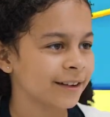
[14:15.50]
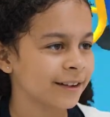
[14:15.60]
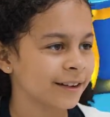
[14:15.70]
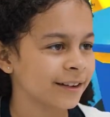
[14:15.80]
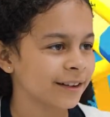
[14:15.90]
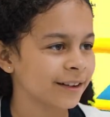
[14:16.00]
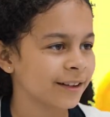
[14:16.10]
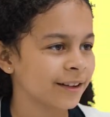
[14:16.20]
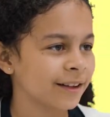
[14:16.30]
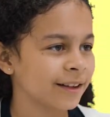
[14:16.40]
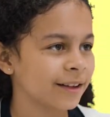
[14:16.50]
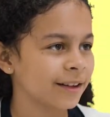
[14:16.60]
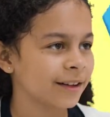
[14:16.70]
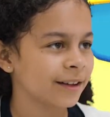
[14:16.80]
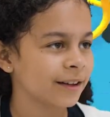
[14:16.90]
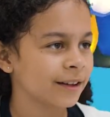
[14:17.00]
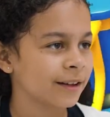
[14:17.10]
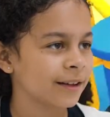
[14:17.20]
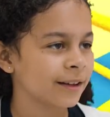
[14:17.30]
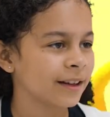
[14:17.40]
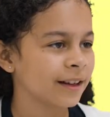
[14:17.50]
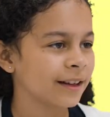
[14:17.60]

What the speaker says: [no speech]